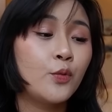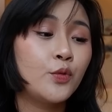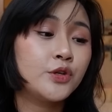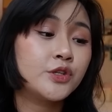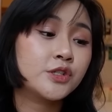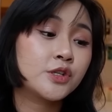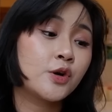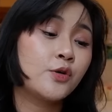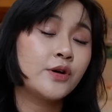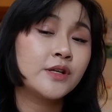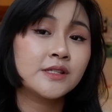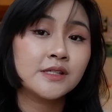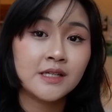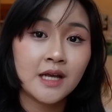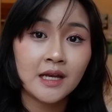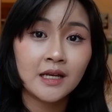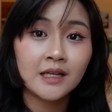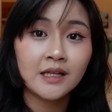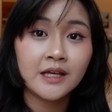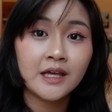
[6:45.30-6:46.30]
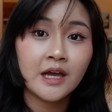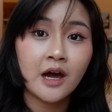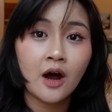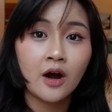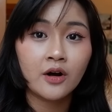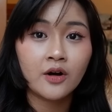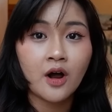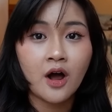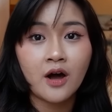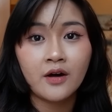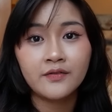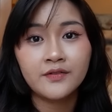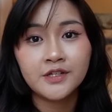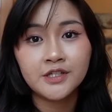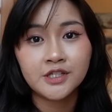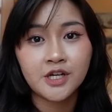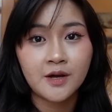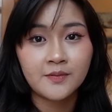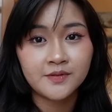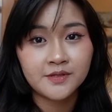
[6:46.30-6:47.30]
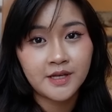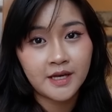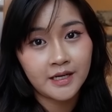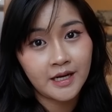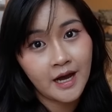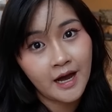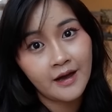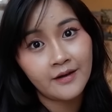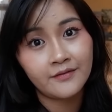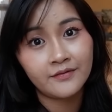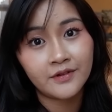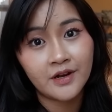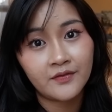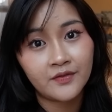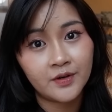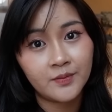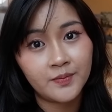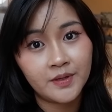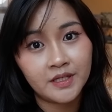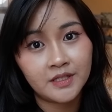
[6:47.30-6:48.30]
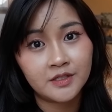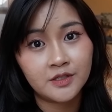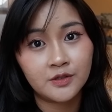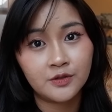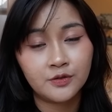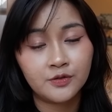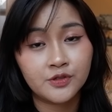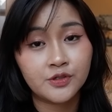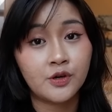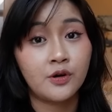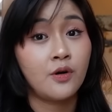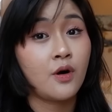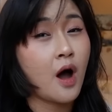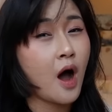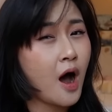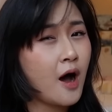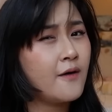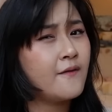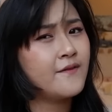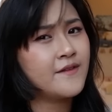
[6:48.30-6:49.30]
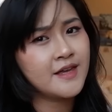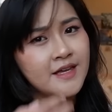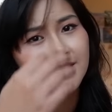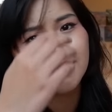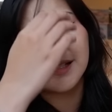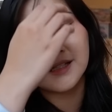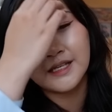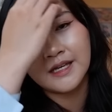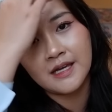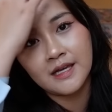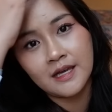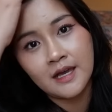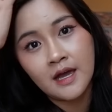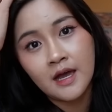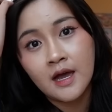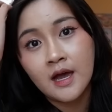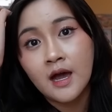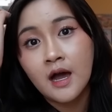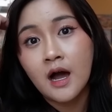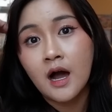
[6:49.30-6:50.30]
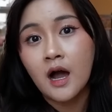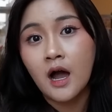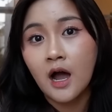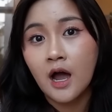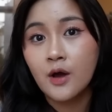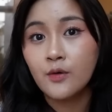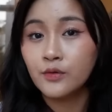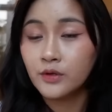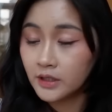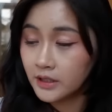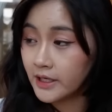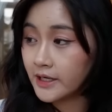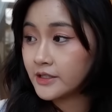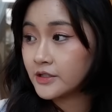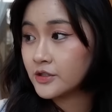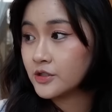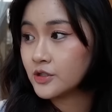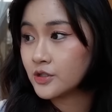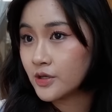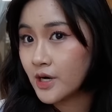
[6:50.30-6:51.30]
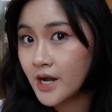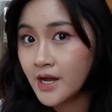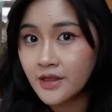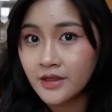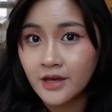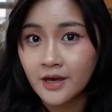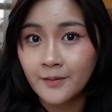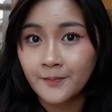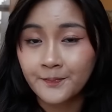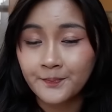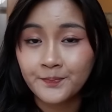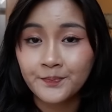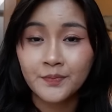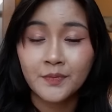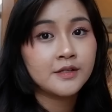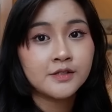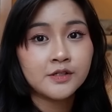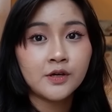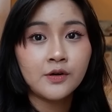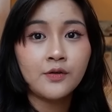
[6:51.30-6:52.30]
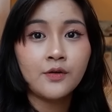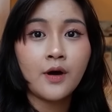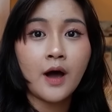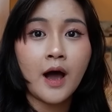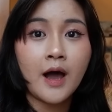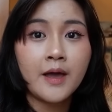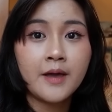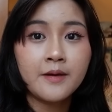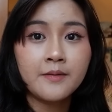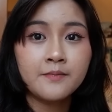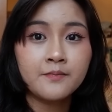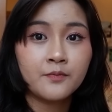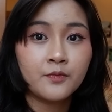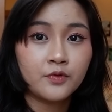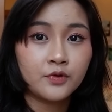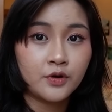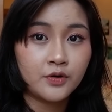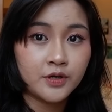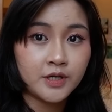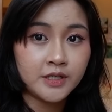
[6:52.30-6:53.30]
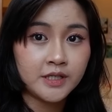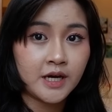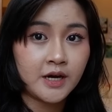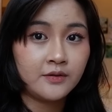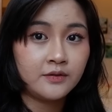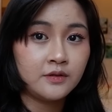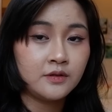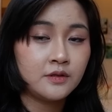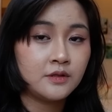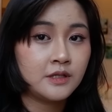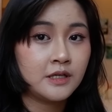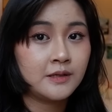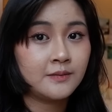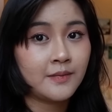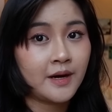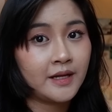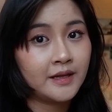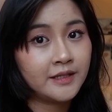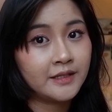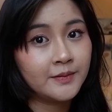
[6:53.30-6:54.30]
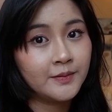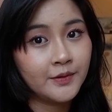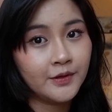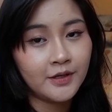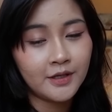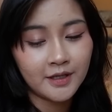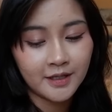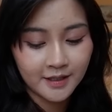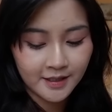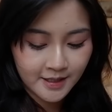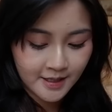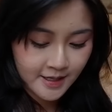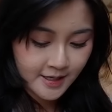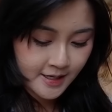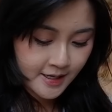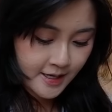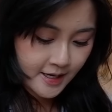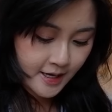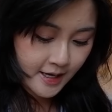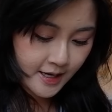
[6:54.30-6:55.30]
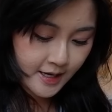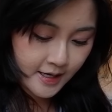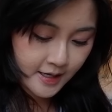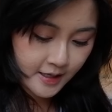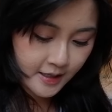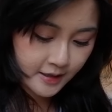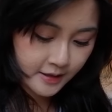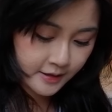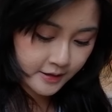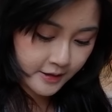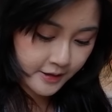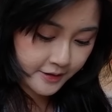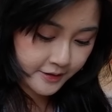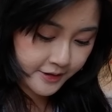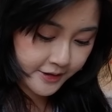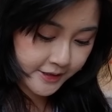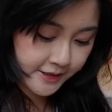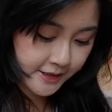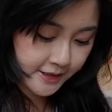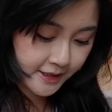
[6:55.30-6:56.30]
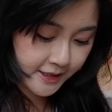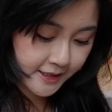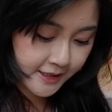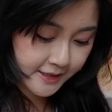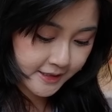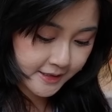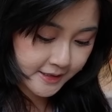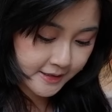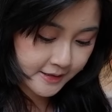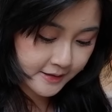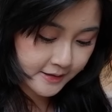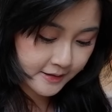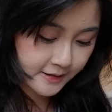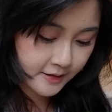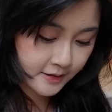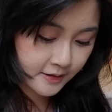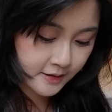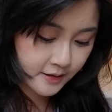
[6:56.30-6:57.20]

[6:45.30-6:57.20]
which coincidentally are coffee shops that I've never been to. So obviously, I would like to try them. And so I wrote it down in my little book. And this list